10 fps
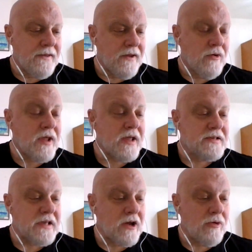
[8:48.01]
Okay,
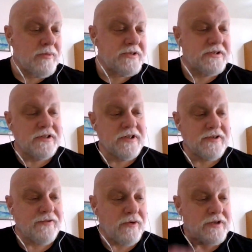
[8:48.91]
because I almost did this
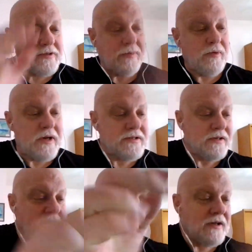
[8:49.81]
for
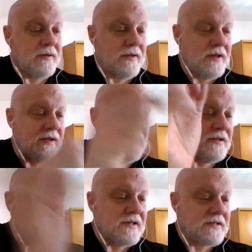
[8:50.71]
inspiration. I got
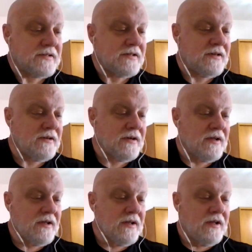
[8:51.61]
insects in here.
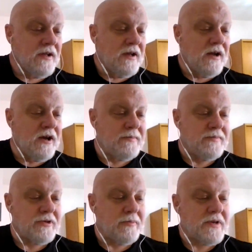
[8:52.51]

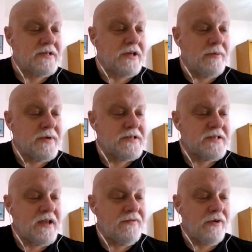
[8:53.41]
So I'm gonna
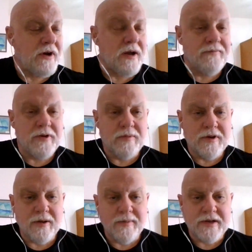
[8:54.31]
say for a comforting
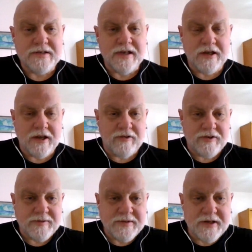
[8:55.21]
book, I'm gonna say A
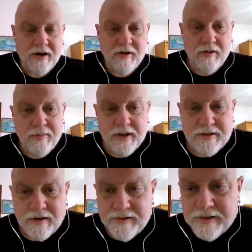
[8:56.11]
Christmas Carol by
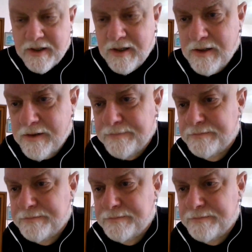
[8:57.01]
Charles Dickens.